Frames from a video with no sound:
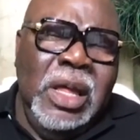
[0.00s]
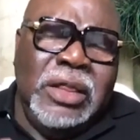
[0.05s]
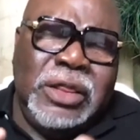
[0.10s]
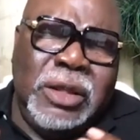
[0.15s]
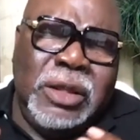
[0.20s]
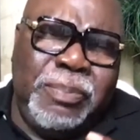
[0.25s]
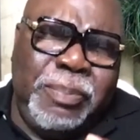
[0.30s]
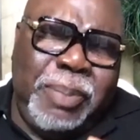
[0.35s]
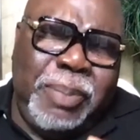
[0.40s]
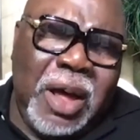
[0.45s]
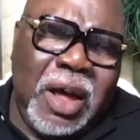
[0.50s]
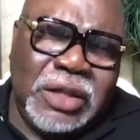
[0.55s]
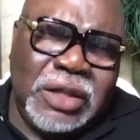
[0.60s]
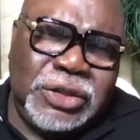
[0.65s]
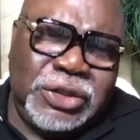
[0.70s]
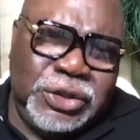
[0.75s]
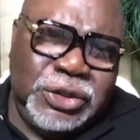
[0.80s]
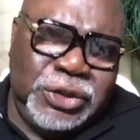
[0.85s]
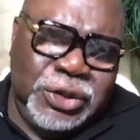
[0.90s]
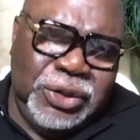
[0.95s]
the
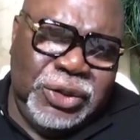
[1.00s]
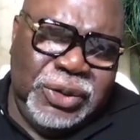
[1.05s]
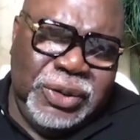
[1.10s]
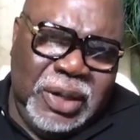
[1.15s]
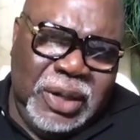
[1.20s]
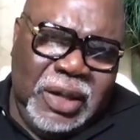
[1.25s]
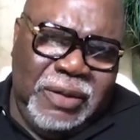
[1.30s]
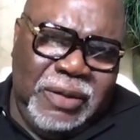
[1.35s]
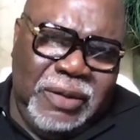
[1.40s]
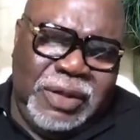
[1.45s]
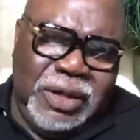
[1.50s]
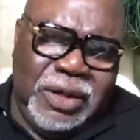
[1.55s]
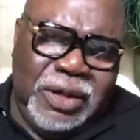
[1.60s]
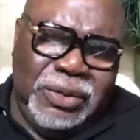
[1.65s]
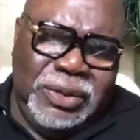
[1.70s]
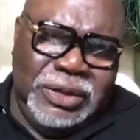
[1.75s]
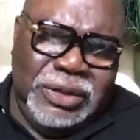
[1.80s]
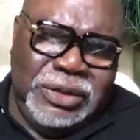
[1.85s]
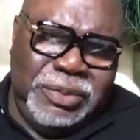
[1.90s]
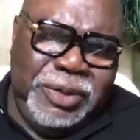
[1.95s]
posture of the
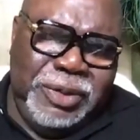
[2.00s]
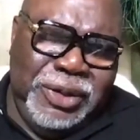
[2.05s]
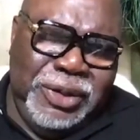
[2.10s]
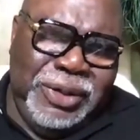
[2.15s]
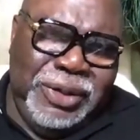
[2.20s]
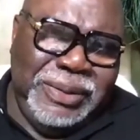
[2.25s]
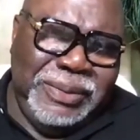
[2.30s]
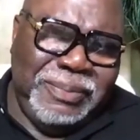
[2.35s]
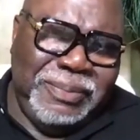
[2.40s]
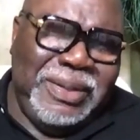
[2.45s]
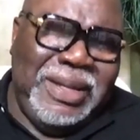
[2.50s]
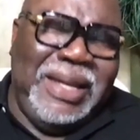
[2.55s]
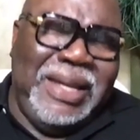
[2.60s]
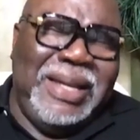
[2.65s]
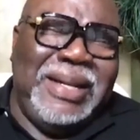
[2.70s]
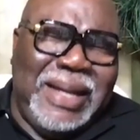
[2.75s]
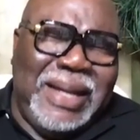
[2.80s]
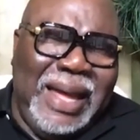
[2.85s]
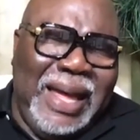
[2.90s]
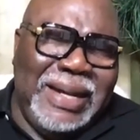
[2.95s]
Holy Spirit.
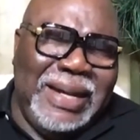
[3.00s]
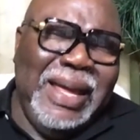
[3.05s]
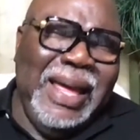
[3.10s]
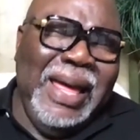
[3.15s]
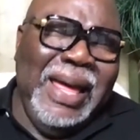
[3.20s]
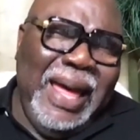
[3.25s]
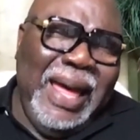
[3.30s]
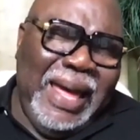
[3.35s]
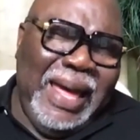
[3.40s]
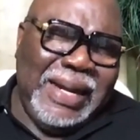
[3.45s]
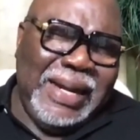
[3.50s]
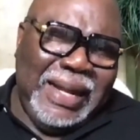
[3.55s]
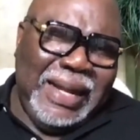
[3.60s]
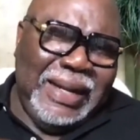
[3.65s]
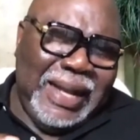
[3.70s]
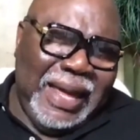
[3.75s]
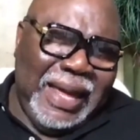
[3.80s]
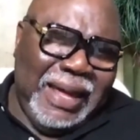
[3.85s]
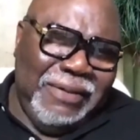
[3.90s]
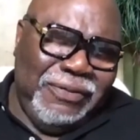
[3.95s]
And I
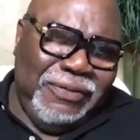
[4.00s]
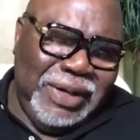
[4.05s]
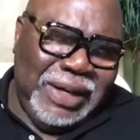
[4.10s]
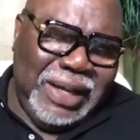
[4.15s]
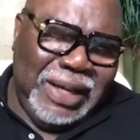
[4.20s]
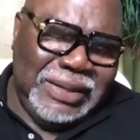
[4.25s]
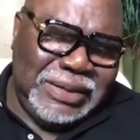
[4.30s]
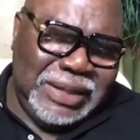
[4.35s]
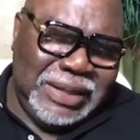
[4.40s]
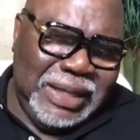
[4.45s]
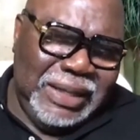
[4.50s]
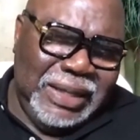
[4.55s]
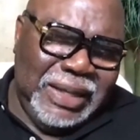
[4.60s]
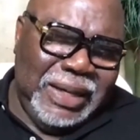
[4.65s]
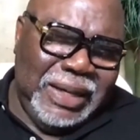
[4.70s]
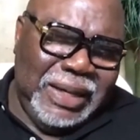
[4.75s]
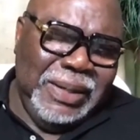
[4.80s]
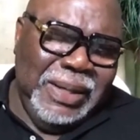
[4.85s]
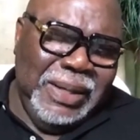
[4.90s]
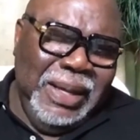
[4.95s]
laugh when I say
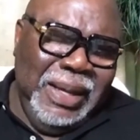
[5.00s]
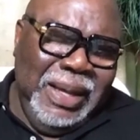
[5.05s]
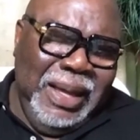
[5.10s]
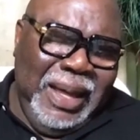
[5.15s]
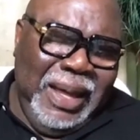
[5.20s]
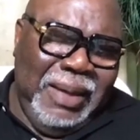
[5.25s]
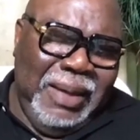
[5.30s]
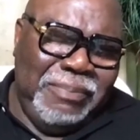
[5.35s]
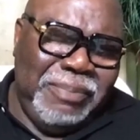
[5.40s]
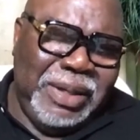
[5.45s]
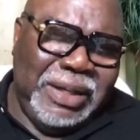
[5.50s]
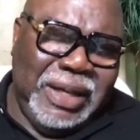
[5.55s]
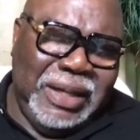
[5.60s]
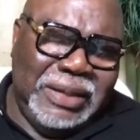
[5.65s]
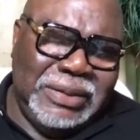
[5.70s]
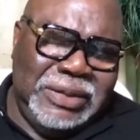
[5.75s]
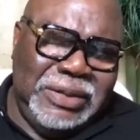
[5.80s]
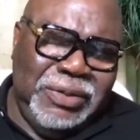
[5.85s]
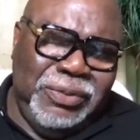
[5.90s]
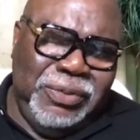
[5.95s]
that
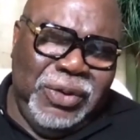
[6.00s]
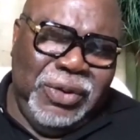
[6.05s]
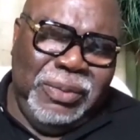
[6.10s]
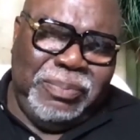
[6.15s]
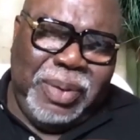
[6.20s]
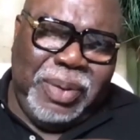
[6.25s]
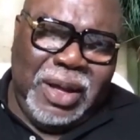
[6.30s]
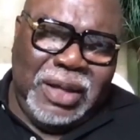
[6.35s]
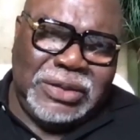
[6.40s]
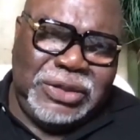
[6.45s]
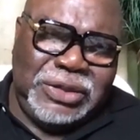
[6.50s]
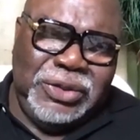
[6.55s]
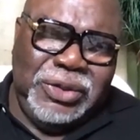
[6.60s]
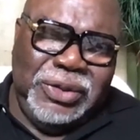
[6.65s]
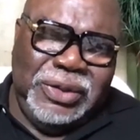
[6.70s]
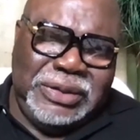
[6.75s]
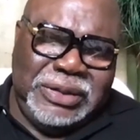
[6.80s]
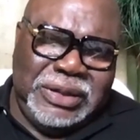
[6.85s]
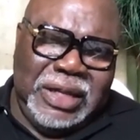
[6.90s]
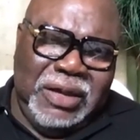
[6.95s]
because the word posture
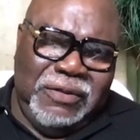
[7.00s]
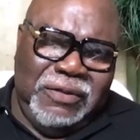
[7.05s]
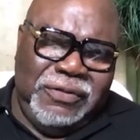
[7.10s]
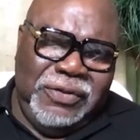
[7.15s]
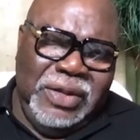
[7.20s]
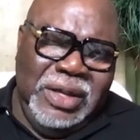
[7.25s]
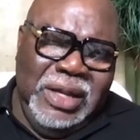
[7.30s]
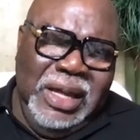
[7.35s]
itself